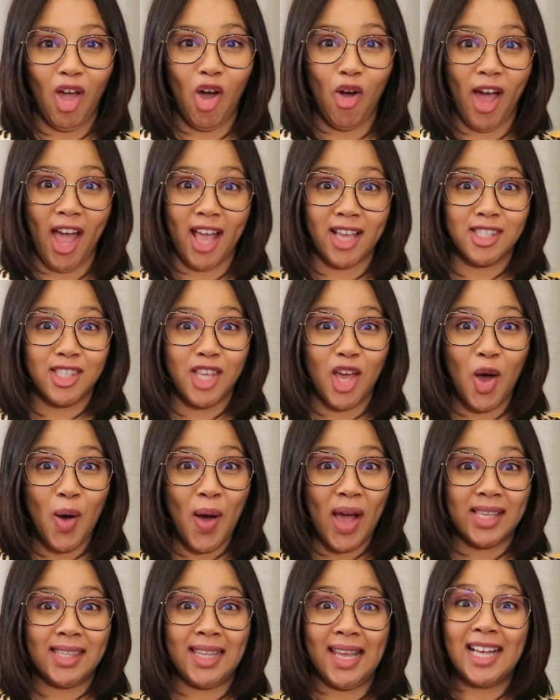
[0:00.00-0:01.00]
Okay, so
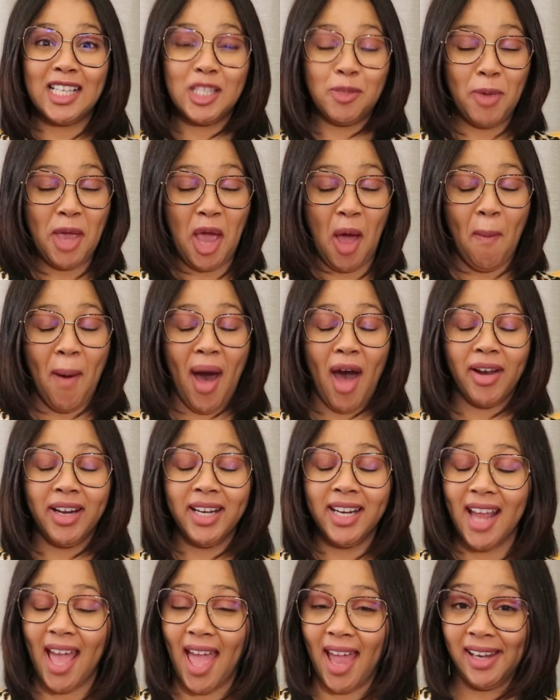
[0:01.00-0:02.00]
I said I'll speak about
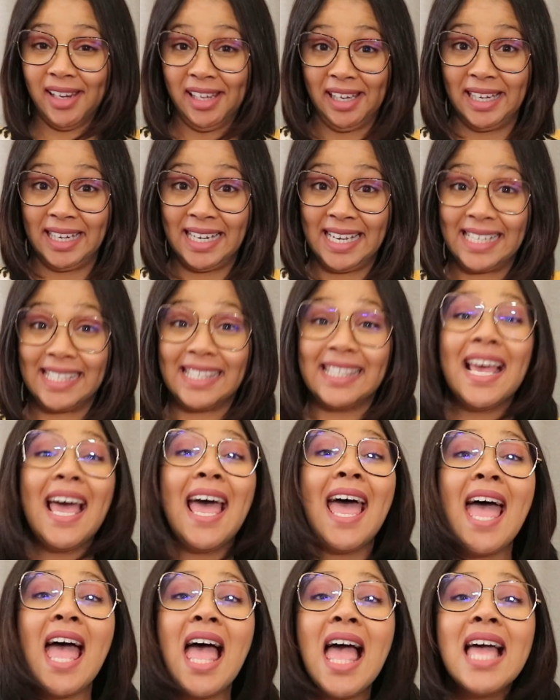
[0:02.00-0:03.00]
it, and here it is.
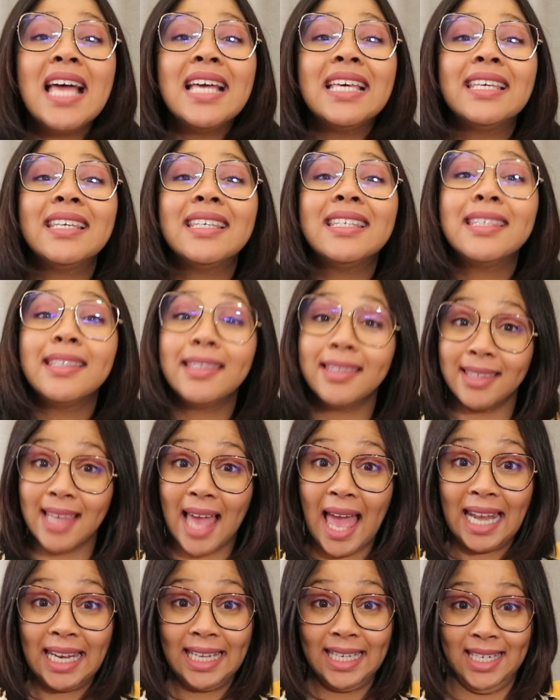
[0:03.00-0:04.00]

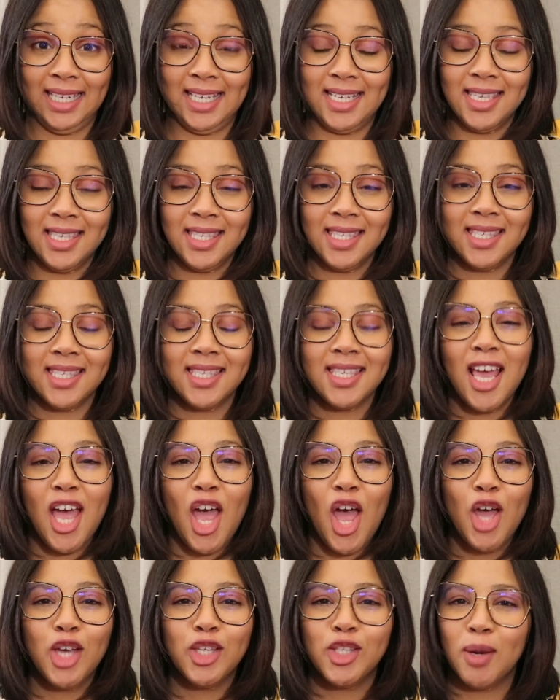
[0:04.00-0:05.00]
Salaries.
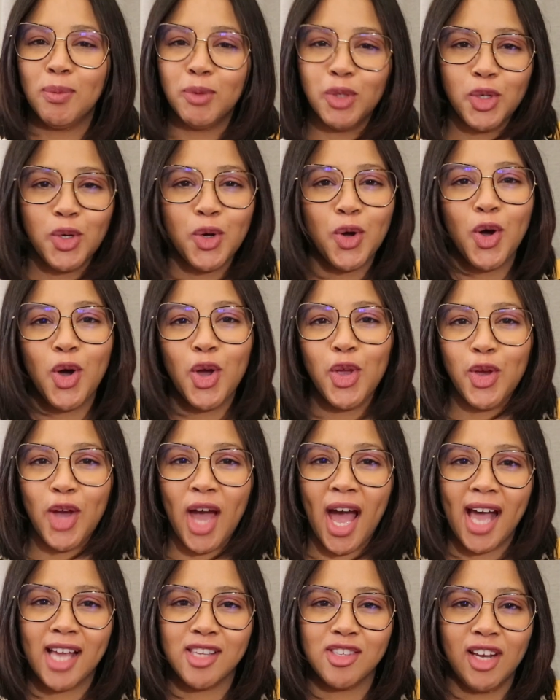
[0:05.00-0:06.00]
So I'm sure you
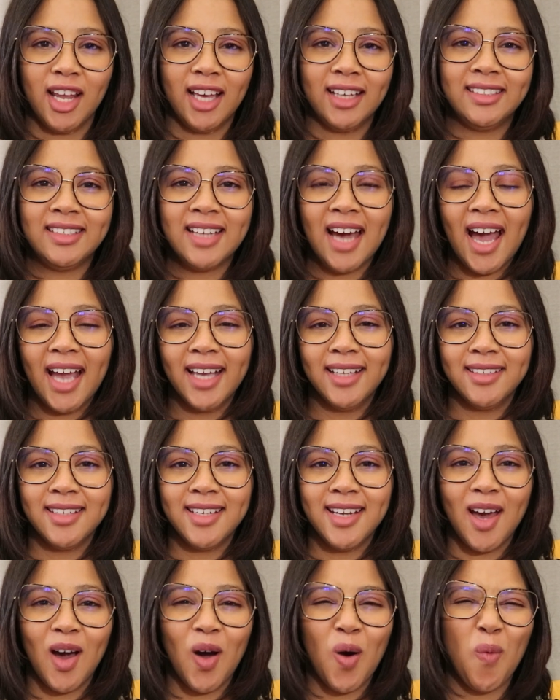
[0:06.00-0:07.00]
guys are like dying to
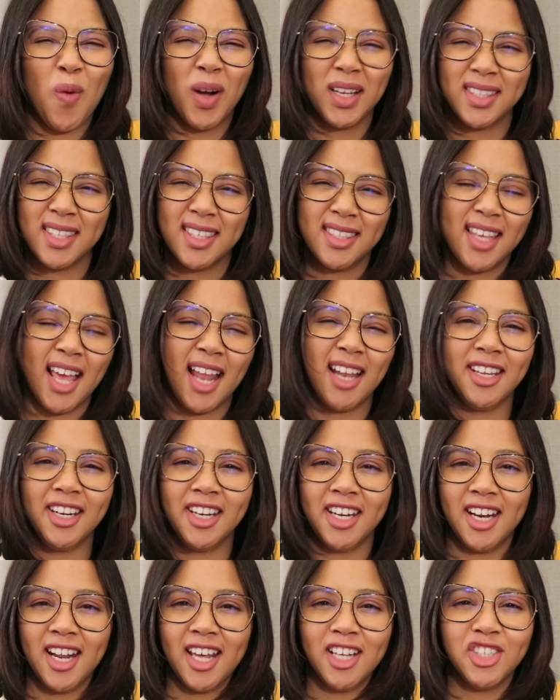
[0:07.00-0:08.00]
know what's the
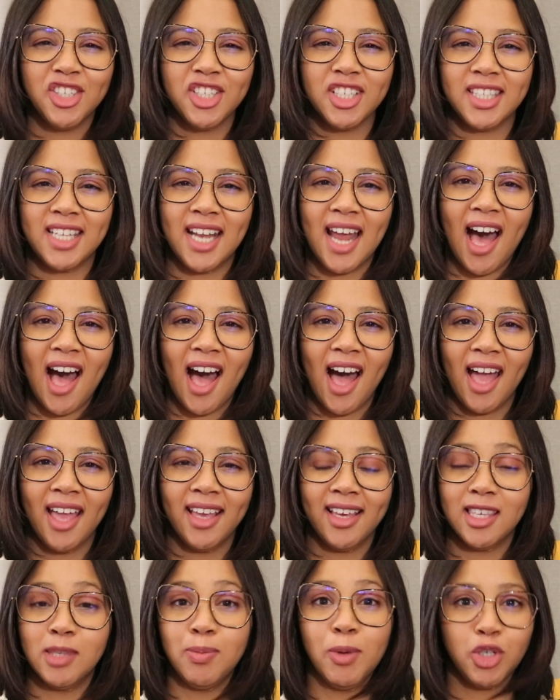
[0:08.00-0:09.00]
salary ranges
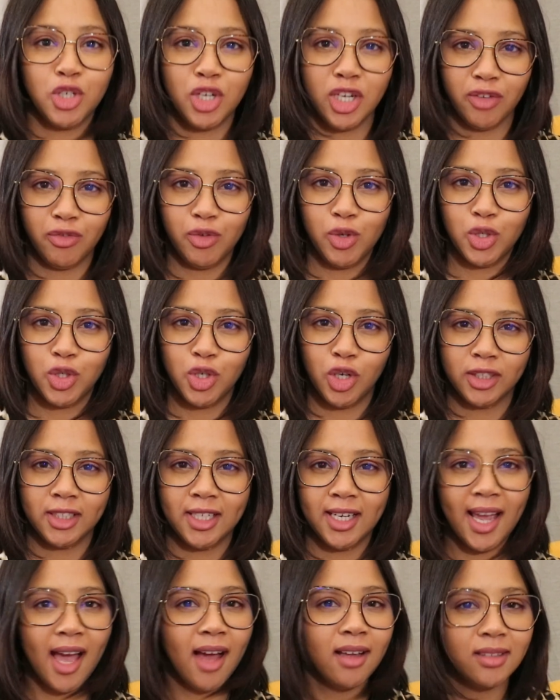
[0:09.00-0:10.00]
like, especially if you're a
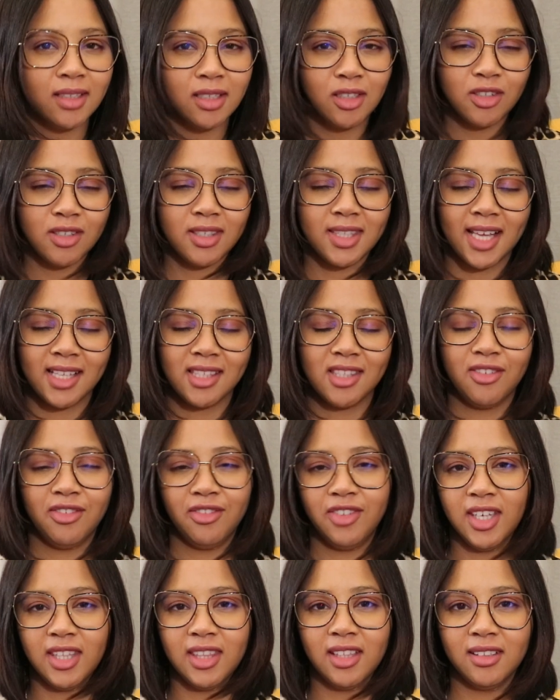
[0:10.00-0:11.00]
chartered accountant, because that's the
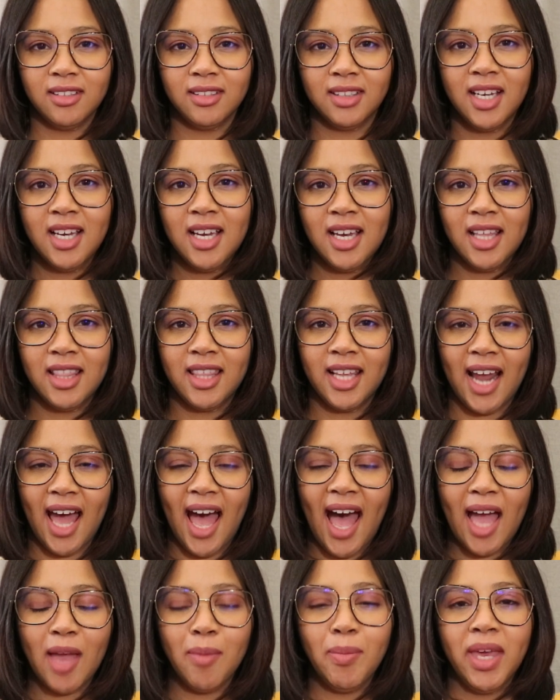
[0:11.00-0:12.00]
field that
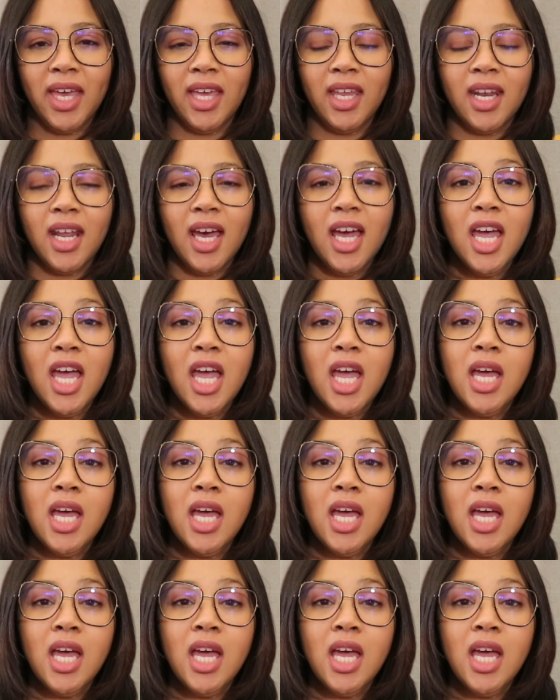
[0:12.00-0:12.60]
I'm in.